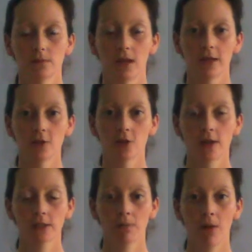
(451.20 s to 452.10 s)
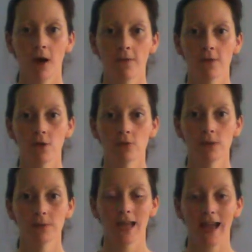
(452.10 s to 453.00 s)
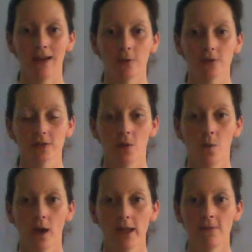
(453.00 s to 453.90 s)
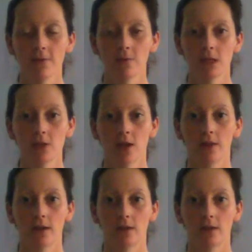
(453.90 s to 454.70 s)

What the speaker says: Like you're trying to puff your ribs out, away from each other.